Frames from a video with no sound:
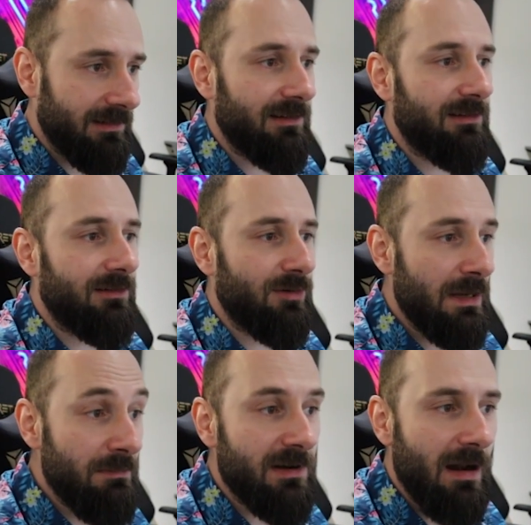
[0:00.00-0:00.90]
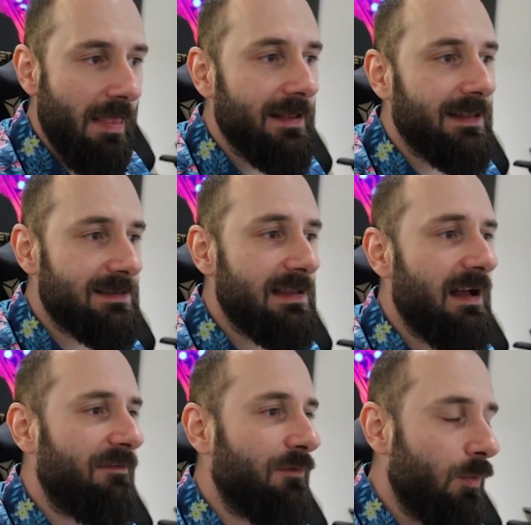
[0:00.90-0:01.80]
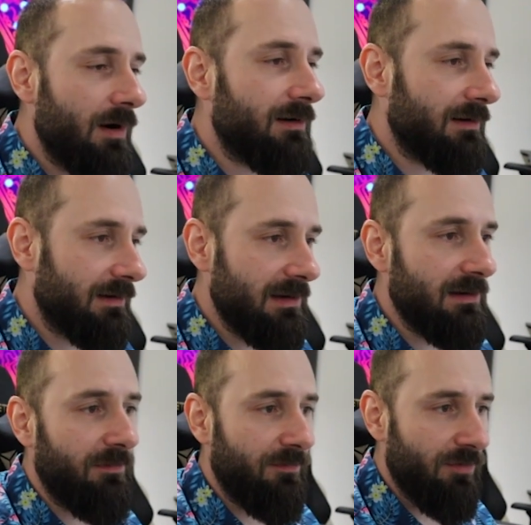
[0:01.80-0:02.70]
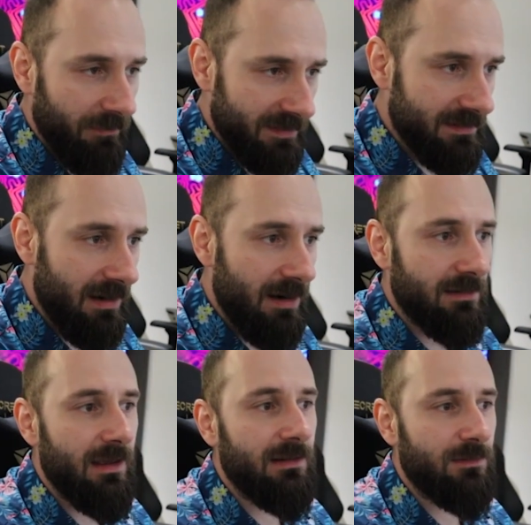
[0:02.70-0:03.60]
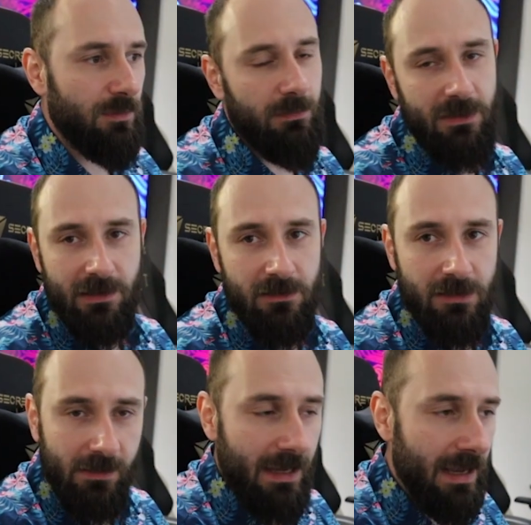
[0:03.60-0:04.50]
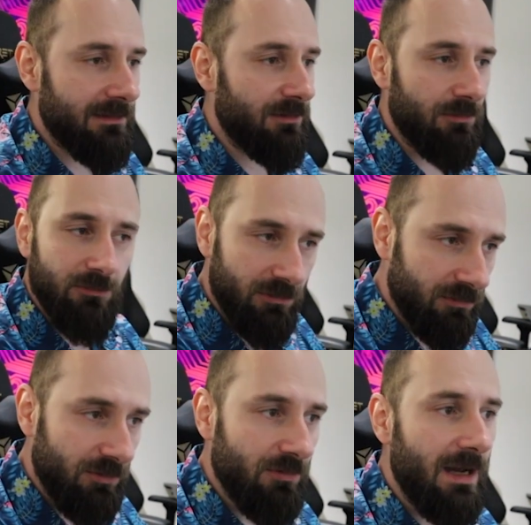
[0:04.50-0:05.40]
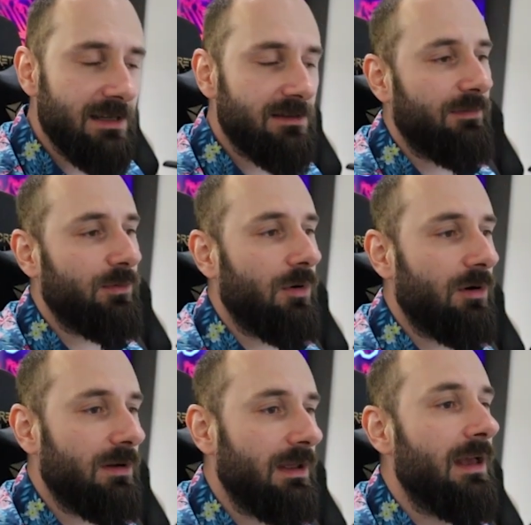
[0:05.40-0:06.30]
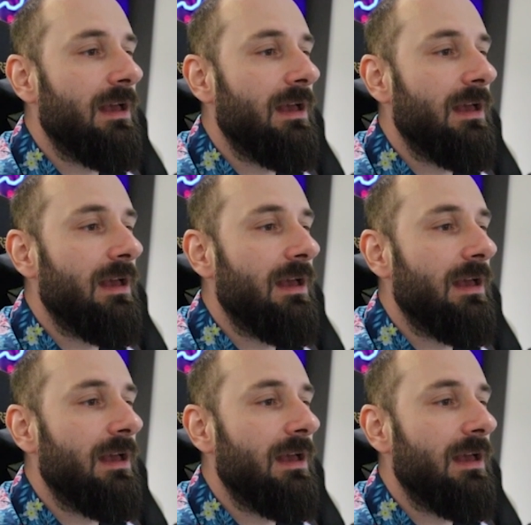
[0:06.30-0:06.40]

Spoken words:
Grim related stuff were here from the start and will be here till the end, so you guys don't have to worry.